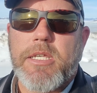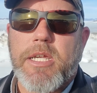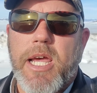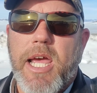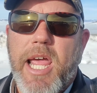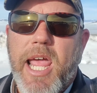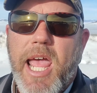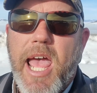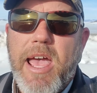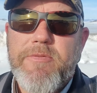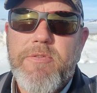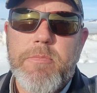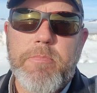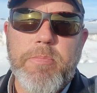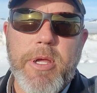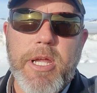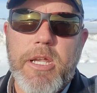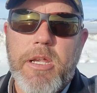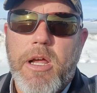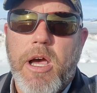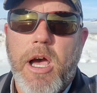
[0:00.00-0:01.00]
I haven't
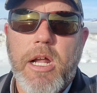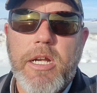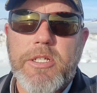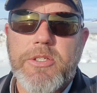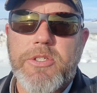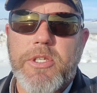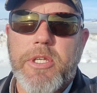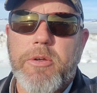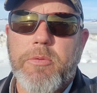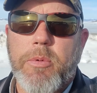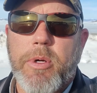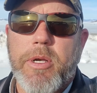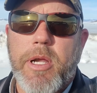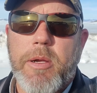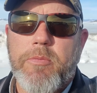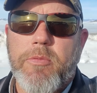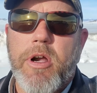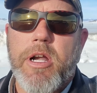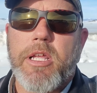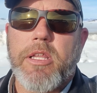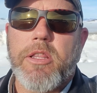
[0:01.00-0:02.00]
been, honestly, when
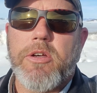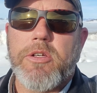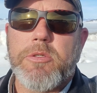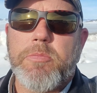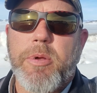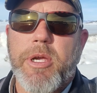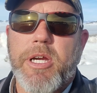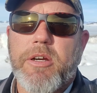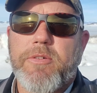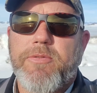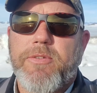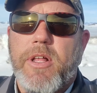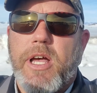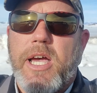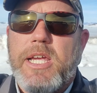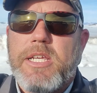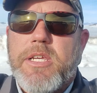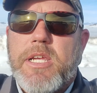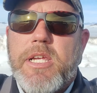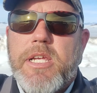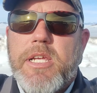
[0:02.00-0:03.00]
I'm running those bigger
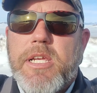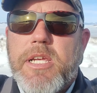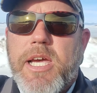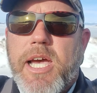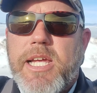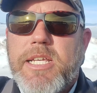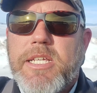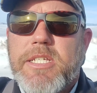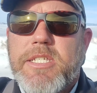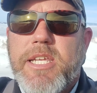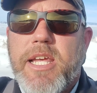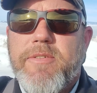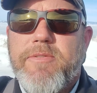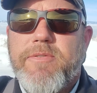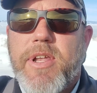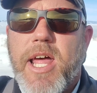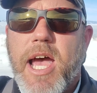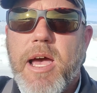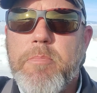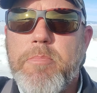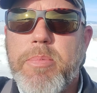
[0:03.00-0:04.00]
flies, I just have
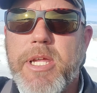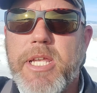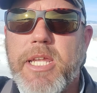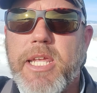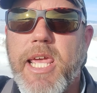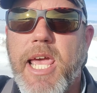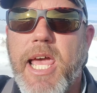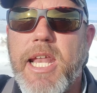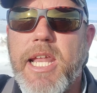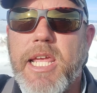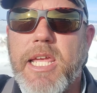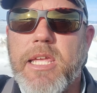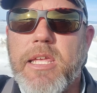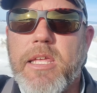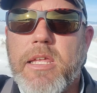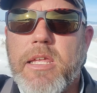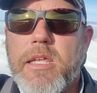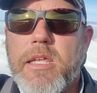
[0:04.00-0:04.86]
not been getting